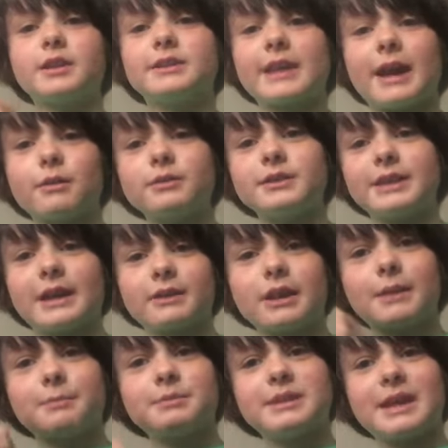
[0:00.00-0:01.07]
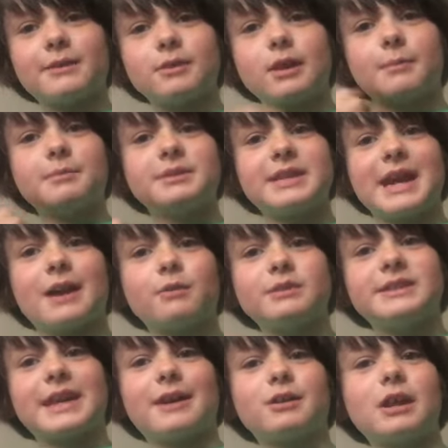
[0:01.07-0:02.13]
Down, down, up, down, up,
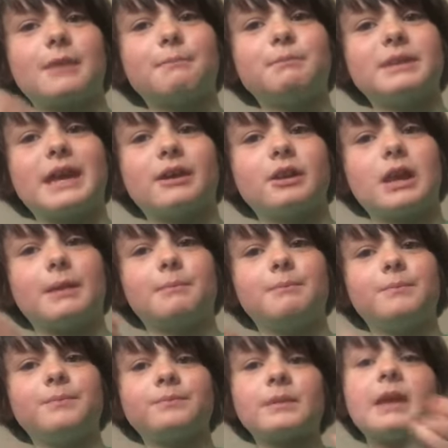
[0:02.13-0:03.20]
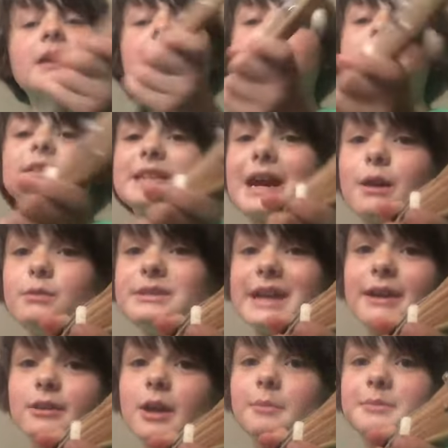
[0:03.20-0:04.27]
down, down, up, down, up. Down,
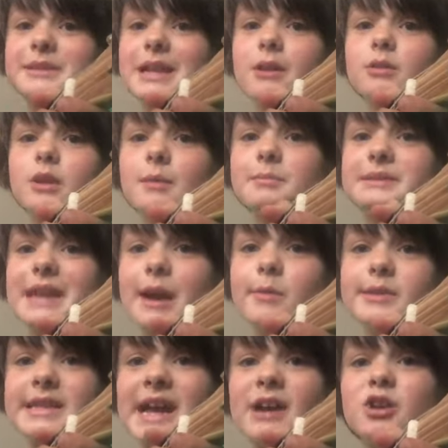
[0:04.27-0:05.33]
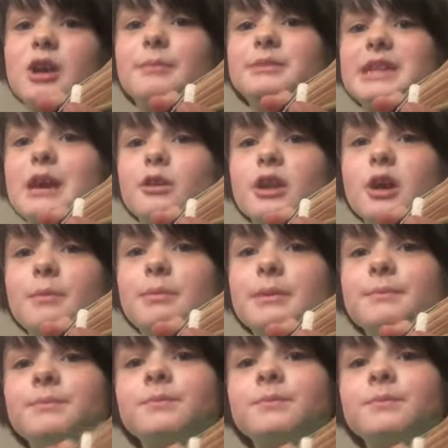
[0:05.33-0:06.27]
down, up, down, up, down, down, up, down, up.